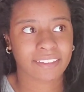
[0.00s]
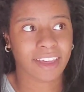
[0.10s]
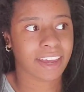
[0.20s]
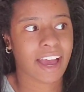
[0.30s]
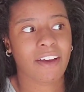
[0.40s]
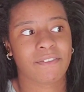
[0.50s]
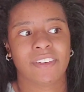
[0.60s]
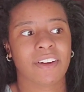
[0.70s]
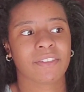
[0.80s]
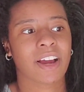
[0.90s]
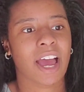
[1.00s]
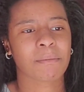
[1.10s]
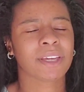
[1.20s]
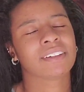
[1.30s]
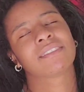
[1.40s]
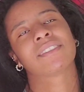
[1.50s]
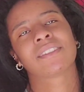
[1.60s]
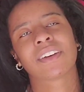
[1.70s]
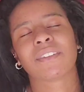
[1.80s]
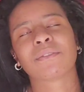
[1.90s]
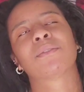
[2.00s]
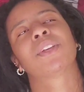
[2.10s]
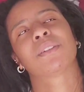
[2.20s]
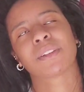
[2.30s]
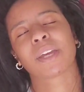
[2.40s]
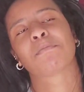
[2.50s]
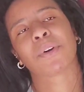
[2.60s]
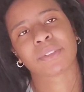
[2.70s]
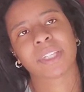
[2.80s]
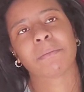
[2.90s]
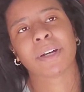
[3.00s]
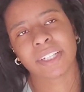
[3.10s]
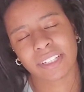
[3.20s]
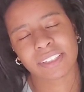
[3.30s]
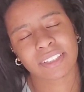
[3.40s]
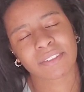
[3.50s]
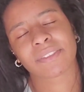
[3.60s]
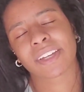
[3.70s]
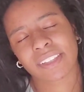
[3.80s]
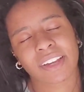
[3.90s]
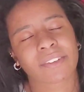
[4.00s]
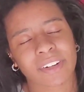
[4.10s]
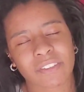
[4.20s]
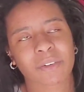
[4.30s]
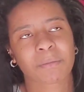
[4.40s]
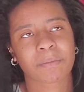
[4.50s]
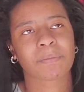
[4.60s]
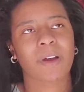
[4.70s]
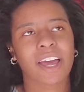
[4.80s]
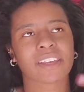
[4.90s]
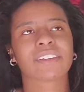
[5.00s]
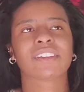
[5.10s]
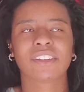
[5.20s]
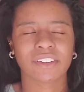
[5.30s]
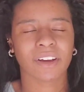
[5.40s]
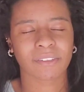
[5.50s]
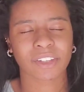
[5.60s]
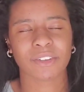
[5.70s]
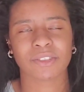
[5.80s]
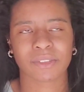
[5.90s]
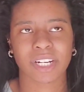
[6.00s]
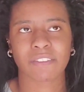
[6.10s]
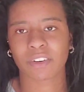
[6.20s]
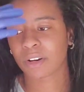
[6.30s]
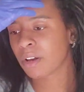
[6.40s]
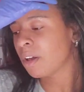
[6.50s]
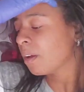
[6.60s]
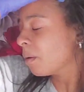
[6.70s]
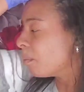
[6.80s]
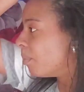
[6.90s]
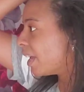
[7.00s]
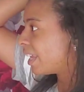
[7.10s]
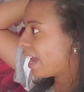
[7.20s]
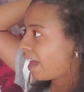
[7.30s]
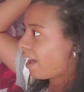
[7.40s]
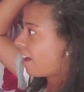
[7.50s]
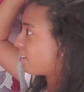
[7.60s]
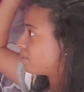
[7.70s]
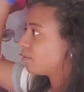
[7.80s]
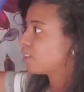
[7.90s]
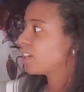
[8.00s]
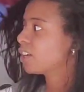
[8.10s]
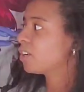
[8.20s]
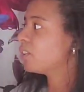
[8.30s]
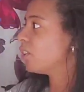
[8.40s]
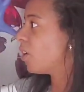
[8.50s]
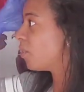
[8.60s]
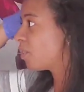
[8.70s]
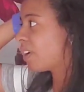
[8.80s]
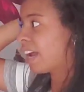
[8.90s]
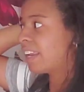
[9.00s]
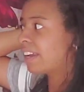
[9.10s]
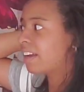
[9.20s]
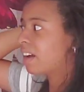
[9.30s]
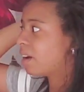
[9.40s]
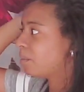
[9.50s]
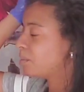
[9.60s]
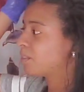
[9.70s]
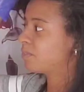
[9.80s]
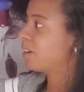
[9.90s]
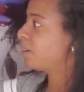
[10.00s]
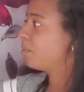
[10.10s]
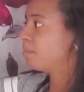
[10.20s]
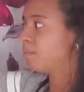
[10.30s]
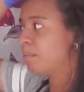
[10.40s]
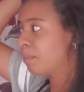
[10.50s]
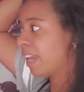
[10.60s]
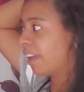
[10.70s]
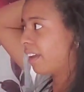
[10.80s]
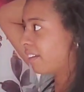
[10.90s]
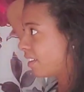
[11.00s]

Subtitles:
Like, I've never, I mean, when you, like, birthday money and stuff like that or whatever, I, you know, use or whatever. But yeah, no credit comes from me.